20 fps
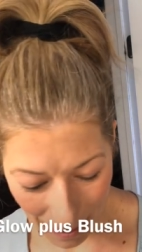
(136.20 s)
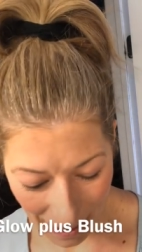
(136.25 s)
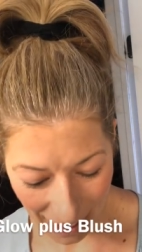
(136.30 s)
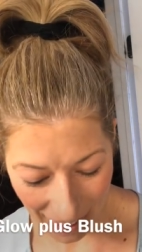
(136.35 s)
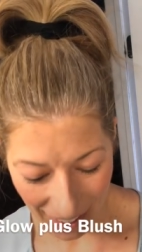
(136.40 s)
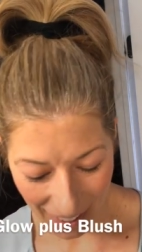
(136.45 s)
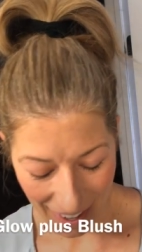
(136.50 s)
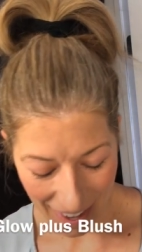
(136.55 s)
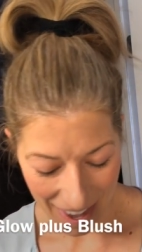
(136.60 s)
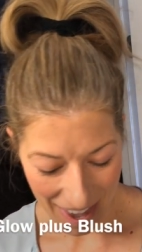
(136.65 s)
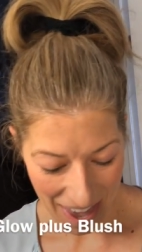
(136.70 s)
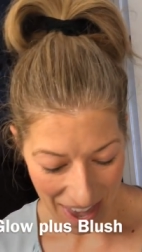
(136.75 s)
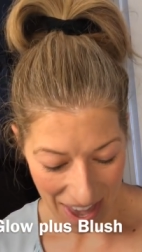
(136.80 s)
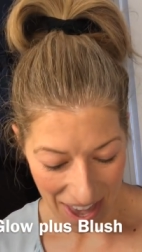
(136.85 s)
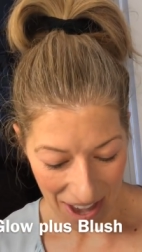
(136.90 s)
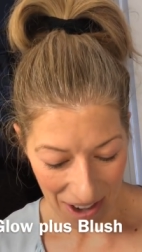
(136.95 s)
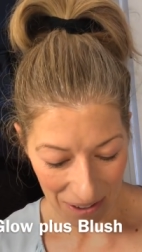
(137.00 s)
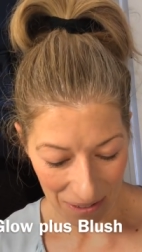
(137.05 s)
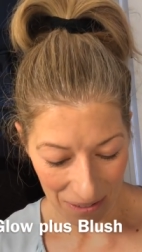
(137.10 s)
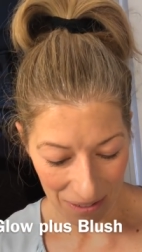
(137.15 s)
me
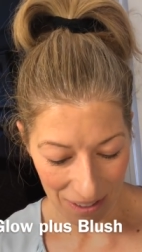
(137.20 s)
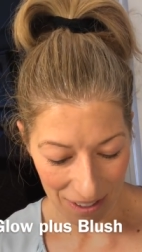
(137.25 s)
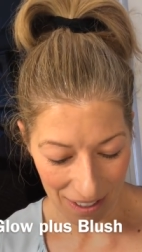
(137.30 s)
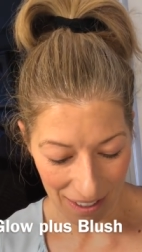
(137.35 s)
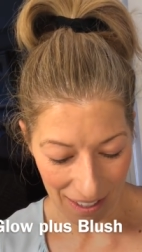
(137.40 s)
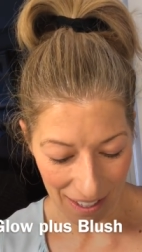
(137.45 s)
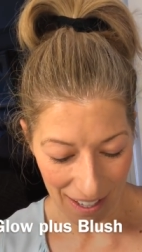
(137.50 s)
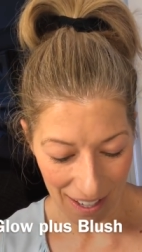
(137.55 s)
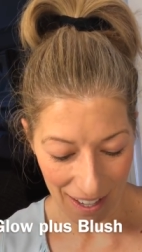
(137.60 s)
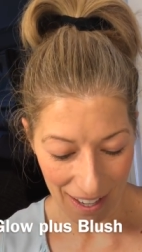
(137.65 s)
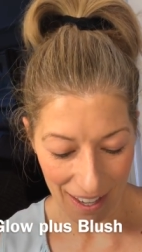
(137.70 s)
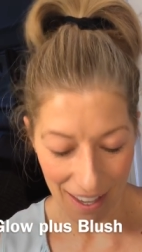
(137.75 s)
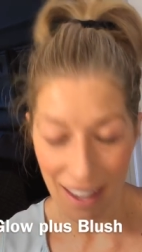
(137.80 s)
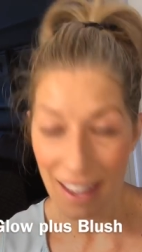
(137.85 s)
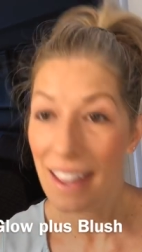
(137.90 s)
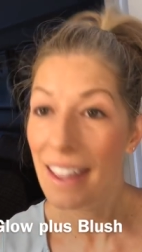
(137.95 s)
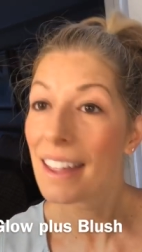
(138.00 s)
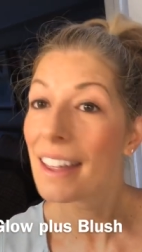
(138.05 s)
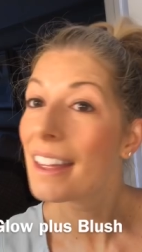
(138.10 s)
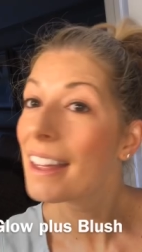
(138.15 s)
really
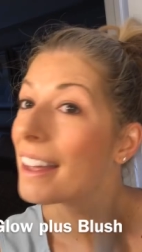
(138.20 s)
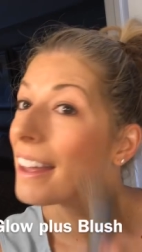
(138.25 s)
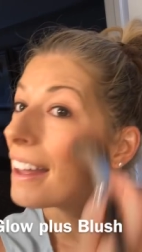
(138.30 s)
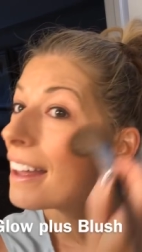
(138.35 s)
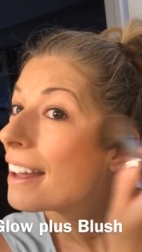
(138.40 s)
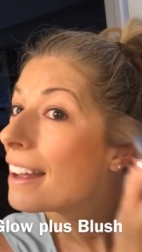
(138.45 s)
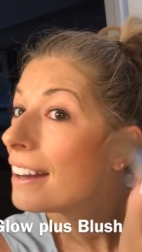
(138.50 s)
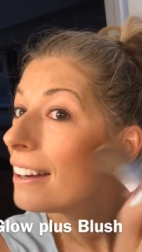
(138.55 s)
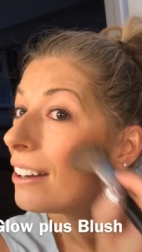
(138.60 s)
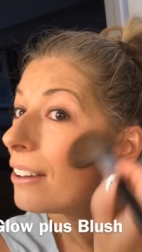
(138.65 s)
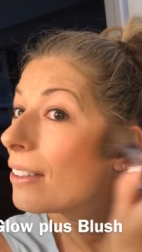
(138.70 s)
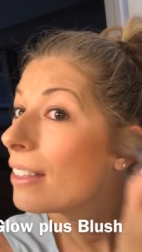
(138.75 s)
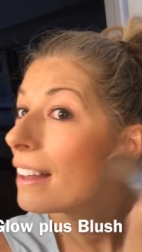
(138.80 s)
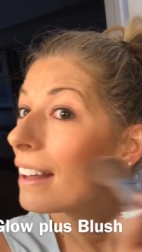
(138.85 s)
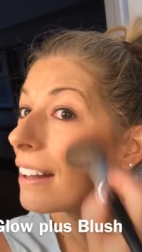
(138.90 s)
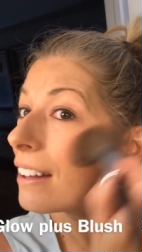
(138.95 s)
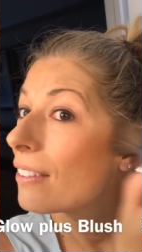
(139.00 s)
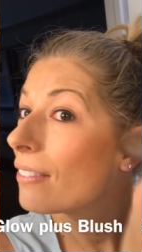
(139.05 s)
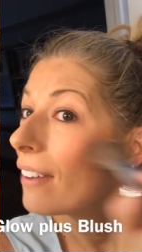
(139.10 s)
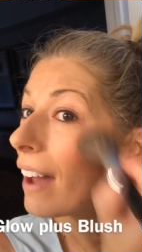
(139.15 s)
do
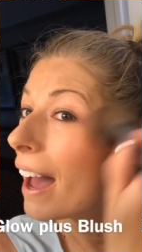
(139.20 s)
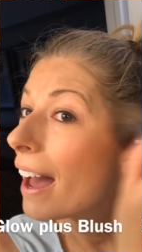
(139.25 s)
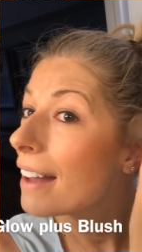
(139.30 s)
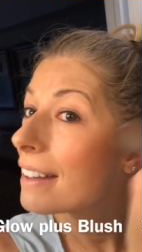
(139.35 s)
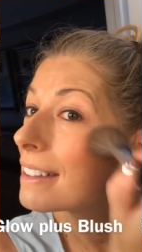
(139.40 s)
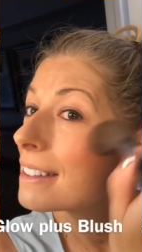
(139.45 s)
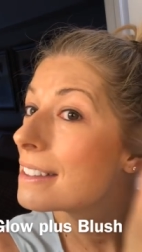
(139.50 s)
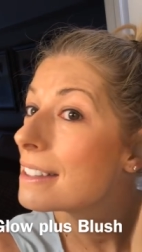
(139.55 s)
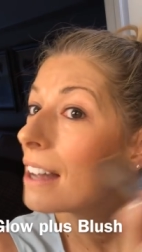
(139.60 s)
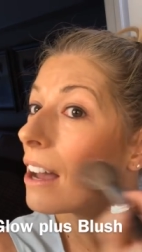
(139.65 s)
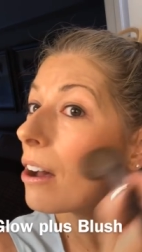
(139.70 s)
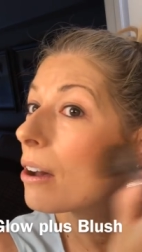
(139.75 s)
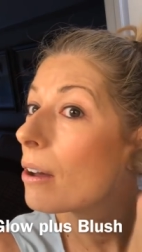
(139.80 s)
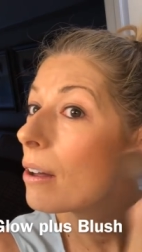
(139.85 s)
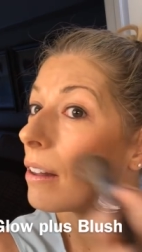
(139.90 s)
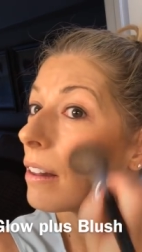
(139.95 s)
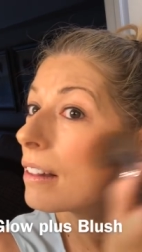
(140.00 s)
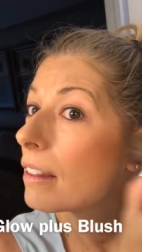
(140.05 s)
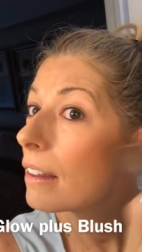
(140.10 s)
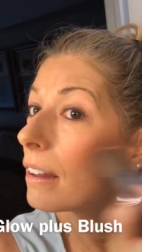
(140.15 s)
things fast. So
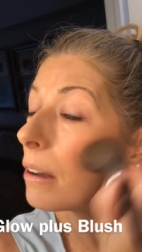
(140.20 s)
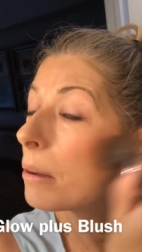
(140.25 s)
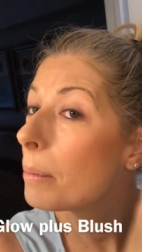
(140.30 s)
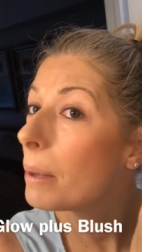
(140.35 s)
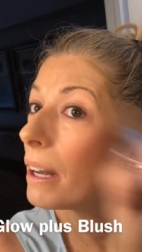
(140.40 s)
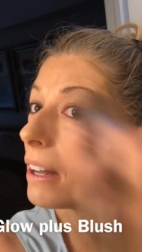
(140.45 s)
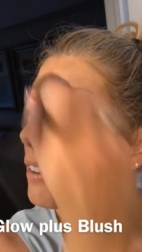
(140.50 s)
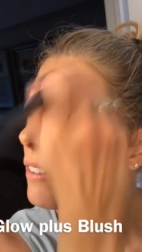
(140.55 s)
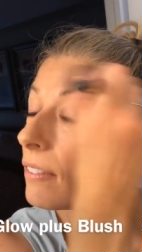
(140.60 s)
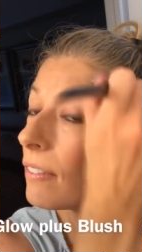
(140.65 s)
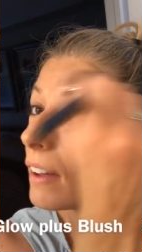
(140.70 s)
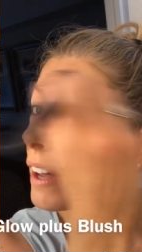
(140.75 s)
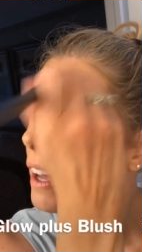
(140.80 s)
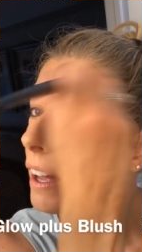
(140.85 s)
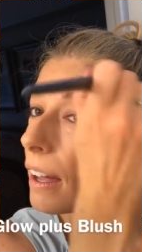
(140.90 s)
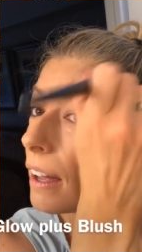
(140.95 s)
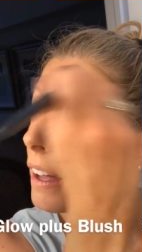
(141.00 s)
a little bit of uh,